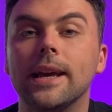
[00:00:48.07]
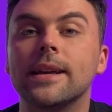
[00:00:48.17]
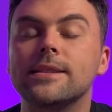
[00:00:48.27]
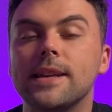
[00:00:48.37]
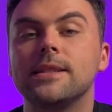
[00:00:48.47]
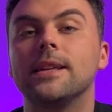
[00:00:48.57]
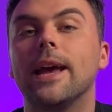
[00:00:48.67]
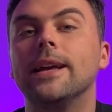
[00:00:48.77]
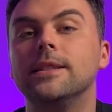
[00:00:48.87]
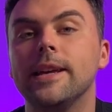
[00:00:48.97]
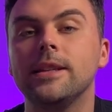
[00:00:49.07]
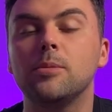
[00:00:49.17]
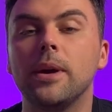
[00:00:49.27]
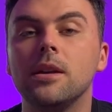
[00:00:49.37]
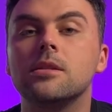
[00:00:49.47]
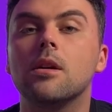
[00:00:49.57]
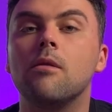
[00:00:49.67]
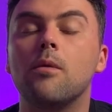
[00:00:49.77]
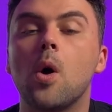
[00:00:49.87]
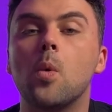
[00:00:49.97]
accessing a database
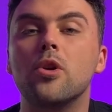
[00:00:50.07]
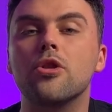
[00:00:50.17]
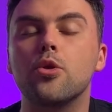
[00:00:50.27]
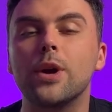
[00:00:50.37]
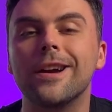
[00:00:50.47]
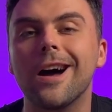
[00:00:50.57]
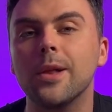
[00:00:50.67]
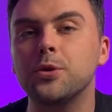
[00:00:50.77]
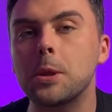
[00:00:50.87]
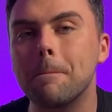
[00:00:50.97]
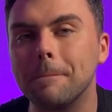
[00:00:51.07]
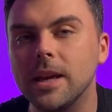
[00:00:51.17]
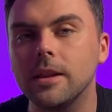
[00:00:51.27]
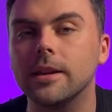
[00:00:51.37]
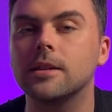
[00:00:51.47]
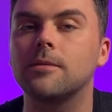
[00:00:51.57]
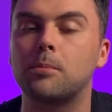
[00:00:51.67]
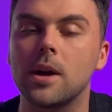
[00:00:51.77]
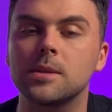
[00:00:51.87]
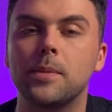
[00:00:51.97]
of over 300 million
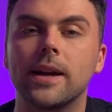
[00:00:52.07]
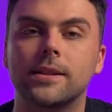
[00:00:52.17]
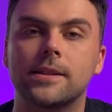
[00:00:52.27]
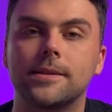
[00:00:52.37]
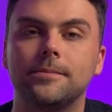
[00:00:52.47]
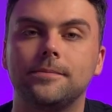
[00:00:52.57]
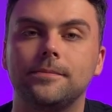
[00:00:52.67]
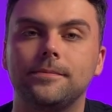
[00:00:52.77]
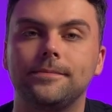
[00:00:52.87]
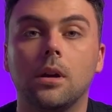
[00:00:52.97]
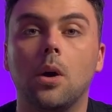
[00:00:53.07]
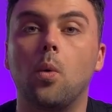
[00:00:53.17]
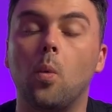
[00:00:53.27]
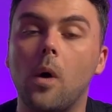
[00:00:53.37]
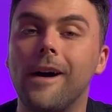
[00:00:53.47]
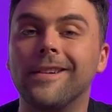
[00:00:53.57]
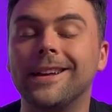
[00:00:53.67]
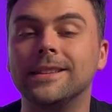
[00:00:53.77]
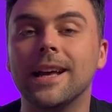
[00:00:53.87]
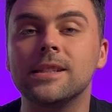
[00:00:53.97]
prospects. While
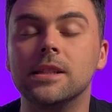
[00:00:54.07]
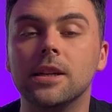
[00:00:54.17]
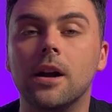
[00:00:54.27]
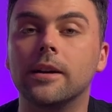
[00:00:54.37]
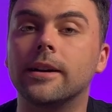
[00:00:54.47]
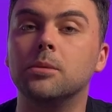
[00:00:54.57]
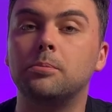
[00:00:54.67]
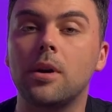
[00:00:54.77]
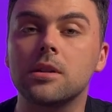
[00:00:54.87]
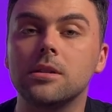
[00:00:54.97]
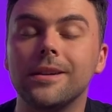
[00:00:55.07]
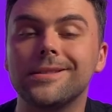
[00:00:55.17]
an SDR can personalize